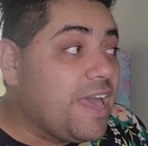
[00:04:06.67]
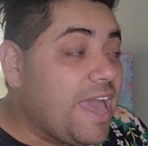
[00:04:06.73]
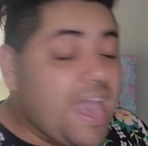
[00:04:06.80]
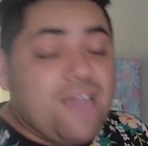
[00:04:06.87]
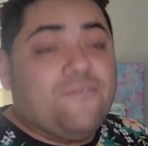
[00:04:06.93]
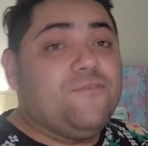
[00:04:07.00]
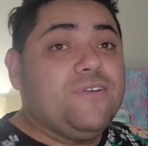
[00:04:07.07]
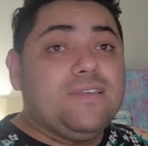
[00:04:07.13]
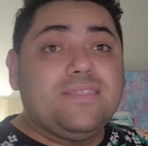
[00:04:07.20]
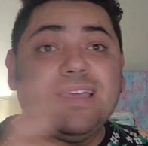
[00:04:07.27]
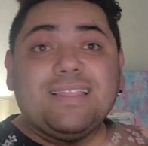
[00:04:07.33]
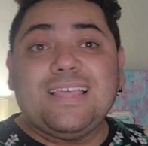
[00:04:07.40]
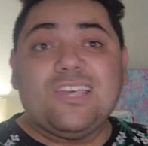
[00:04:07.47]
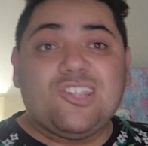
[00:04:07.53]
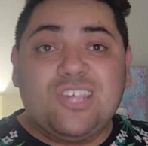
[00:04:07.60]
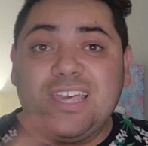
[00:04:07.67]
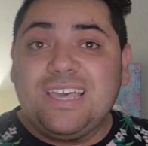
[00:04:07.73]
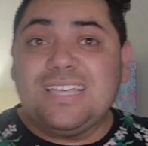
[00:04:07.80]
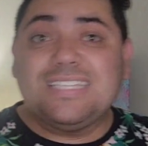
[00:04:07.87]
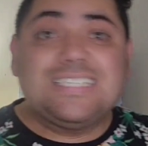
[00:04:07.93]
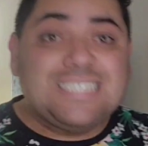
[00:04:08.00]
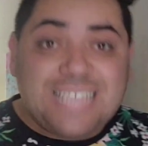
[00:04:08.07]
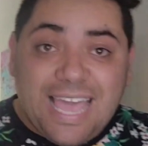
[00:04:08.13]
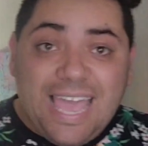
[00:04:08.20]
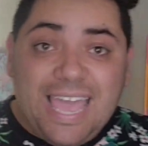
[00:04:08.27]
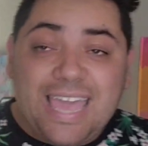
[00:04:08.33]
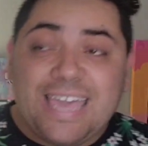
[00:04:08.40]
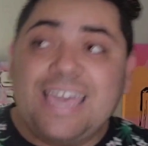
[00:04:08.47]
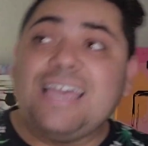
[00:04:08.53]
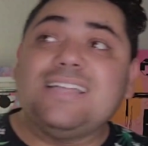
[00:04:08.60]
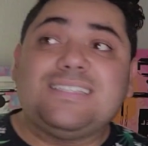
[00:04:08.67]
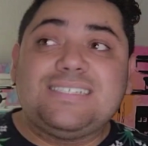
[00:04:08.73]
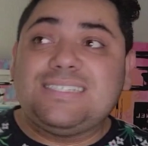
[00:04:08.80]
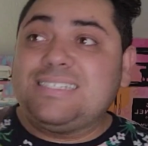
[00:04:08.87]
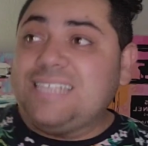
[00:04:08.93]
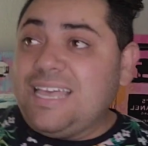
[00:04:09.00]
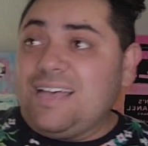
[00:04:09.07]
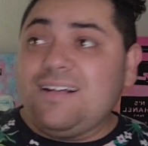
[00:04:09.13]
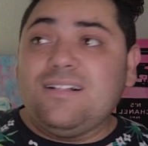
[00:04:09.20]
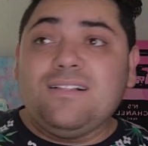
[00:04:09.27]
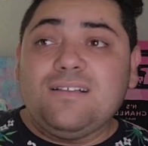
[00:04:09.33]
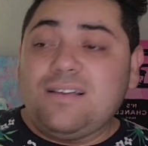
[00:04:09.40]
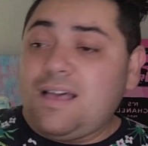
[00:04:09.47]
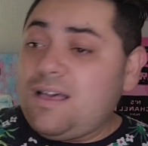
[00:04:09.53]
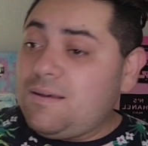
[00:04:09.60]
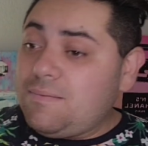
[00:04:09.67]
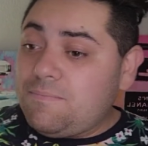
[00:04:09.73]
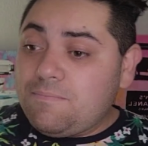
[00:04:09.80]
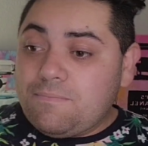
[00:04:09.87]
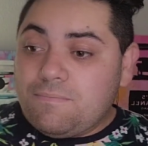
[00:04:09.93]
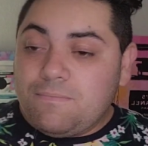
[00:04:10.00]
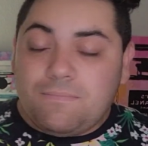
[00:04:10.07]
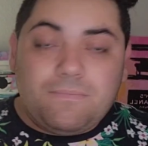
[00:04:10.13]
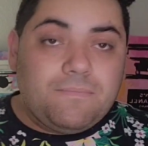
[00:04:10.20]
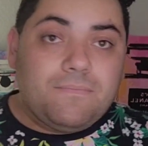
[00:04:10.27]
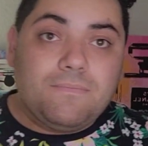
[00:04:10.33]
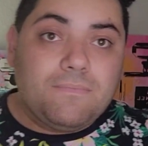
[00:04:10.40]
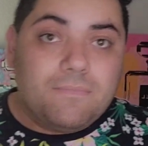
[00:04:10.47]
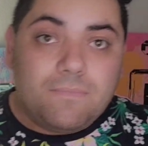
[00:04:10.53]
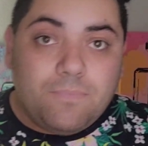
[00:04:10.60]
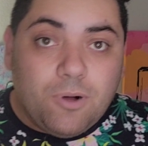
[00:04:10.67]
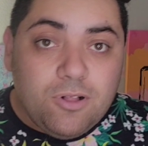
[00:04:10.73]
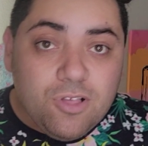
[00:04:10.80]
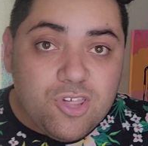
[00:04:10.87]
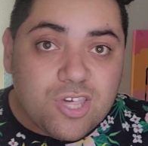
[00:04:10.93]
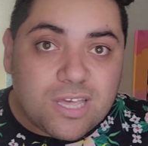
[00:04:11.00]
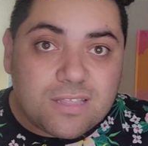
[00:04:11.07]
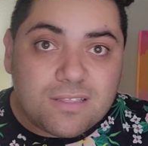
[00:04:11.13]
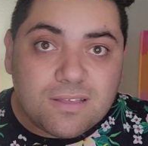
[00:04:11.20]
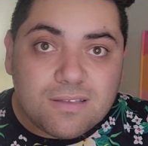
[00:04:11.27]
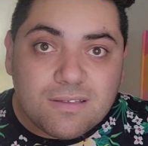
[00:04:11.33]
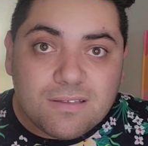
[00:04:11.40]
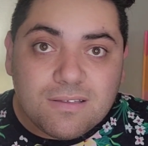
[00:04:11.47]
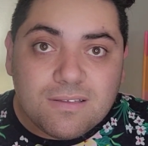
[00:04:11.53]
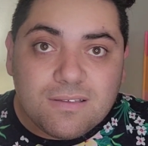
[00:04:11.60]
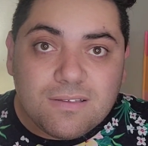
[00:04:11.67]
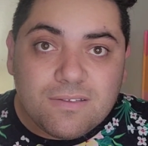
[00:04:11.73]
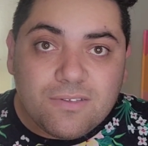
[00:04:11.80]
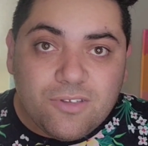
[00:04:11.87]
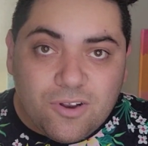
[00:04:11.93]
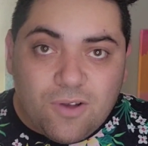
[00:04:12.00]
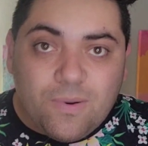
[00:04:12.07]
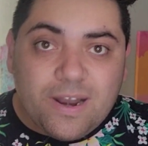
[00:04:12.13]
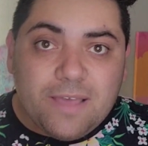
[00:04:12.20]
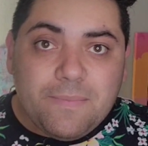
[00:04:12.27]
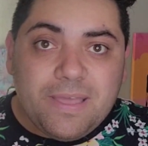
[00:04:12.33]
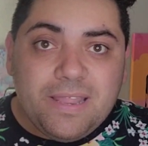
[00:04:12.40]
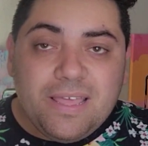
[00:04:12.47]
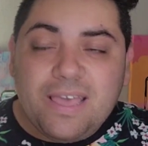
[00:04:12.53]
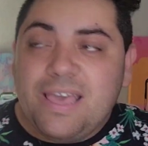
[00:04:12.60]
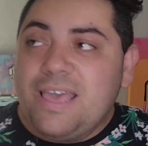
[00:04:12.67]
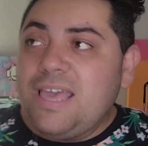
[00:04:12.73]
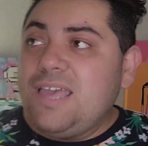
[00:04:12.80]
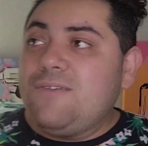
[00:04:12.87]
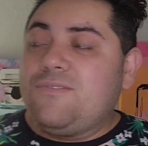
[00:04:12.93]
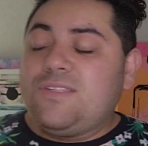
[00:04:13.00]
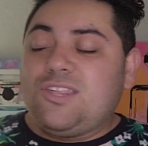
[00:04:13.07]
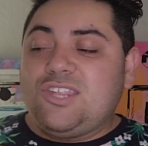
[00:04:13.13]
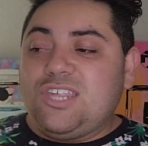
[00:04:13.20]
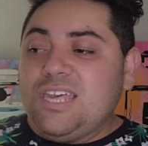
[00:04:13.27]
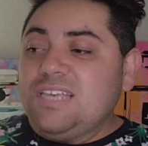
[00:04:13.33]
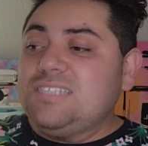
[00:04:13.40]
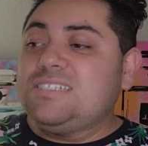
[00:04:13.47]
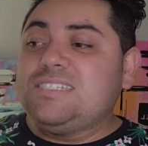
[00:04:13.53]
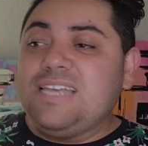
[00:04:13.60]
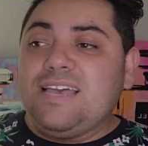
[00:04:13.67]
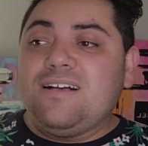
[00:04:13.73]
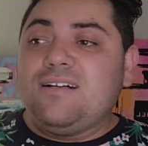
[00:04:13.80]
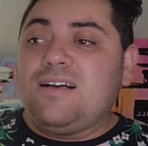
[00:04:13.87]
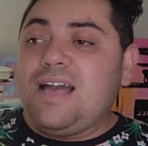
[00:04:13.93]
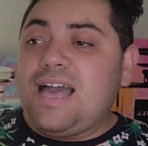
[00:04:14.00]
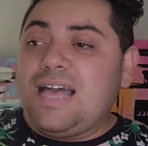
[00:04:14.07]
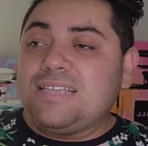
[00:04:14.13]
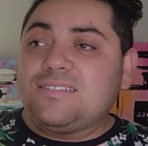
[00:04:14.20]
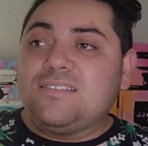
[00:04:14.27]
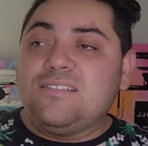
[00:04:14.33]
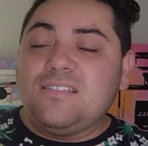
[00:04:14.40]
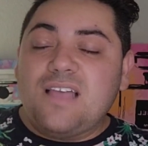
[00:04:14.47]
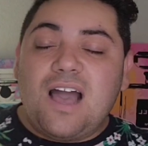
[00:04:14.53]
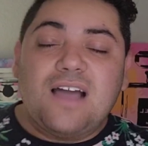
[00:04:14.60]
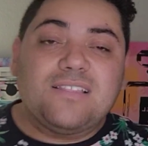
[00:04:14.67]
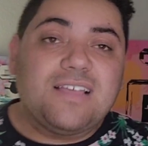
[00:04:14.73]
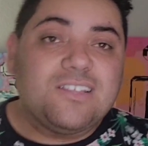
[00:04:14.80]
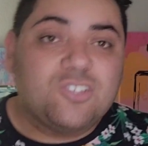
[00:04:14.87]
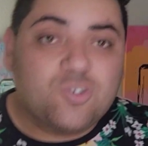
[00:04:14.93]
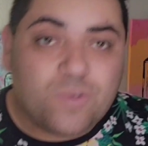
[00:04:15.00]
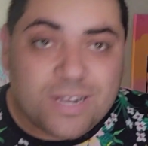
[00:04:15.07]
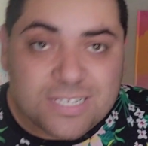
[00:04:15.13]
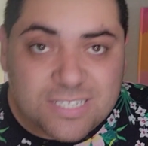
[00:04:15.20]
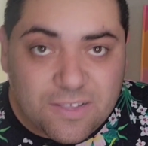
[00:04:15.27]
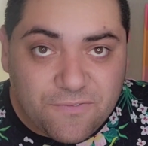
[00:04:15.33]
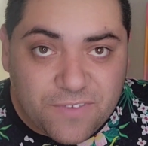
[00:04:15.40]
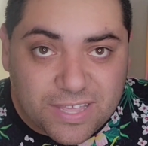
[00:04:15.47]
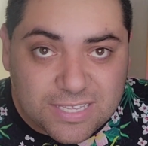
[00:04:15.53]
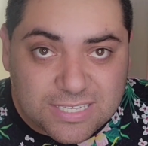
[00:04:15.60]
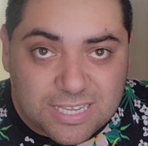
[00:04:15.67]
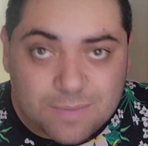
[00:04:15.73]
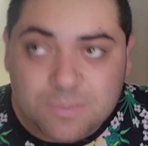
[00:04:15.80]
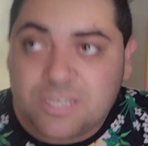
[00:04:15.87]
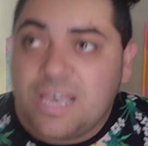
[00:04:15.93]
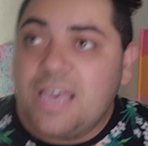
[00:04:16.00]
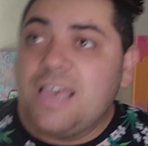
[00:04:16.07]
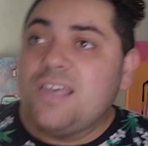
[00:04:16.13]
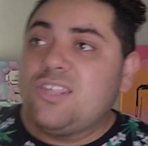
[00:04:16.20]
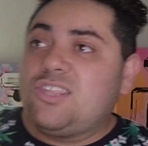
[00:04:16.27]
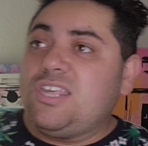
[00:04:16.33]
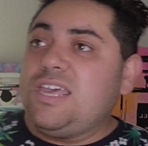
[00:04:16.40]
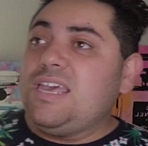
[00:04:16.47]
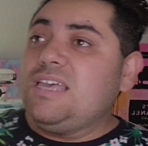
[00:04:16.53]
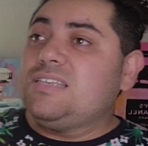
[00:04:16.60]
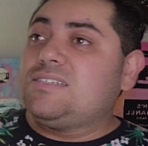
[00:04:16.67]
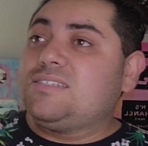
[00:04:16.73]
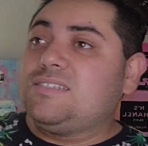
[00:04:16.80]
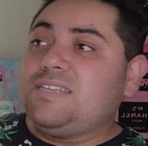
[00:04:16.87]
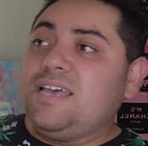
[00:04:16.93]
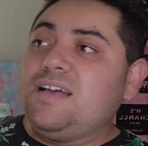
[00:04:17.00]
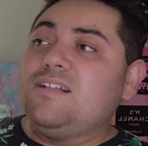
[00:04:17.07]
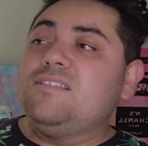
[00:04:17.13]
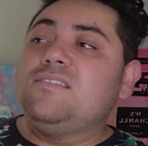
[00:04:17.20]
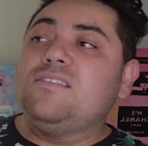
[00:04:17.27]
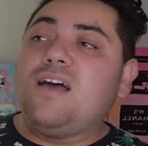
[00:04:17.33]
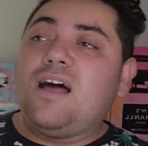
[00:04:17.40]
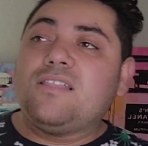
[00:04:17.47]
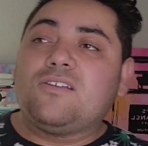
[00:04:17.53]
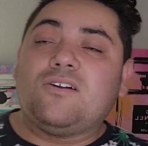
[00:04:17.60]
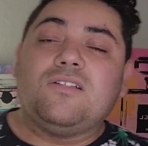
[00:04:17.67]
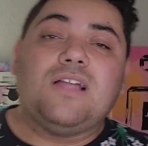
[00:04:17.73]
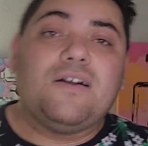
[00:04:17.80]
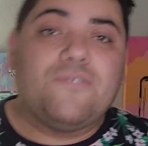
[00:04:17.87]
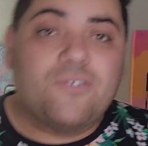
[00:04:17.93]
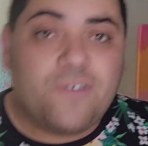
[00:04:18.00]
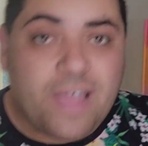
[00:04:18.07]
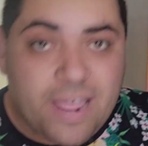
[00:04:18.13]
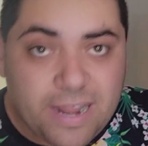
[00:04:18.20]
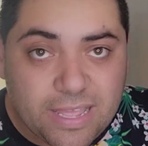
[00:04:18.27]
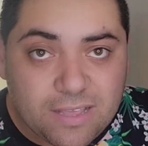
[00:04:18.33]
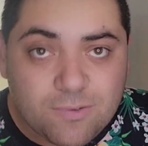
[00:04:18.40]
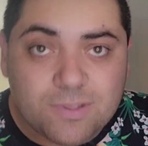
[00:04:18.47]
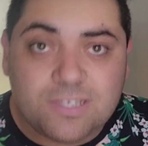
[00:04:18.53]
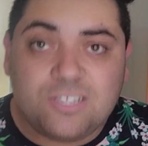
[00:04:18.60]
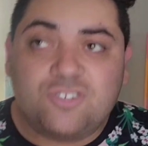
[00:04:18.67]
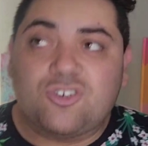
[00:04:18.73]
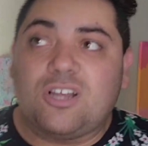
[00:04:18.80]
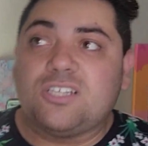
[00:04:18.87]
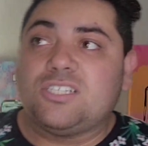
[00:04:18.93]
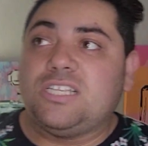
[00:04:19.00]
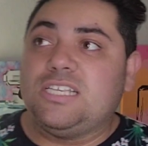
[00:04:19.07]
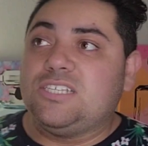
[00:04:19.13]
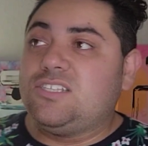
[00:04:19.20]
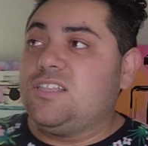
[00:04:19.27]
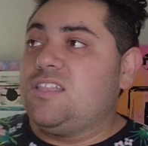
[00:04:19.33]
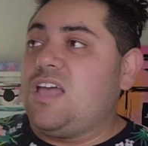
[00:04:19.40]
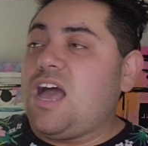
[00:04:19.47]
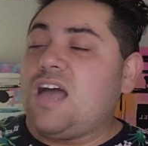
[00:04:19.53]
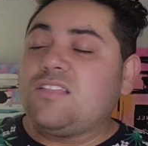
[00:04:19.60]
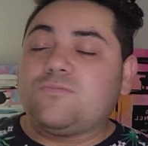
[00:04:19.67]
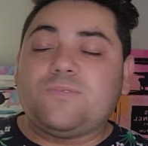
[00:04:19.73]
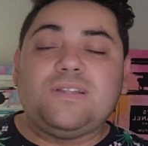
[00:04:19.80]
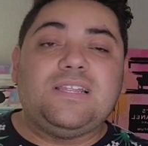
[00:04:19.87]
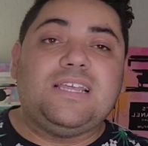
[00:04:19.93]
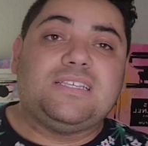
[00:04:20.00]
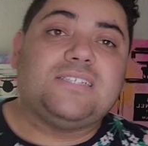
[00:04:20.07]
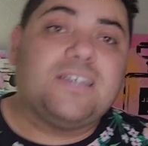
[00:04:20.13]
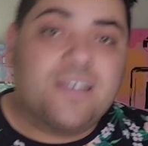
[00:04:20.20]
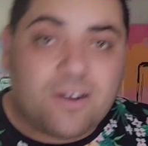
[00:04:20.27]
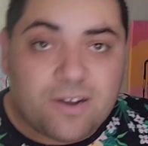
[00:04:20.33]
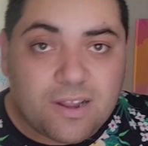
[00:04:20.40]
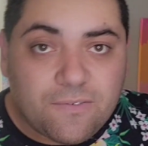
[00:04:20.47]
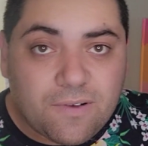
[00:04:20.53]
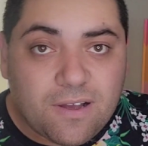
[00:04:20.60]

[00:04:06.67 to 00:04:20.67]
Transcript: everything that she is saying, it's still bullshit. You know what I mean? If she still has not addressed the victims, she is still not collaborating with the trustees, not releasing her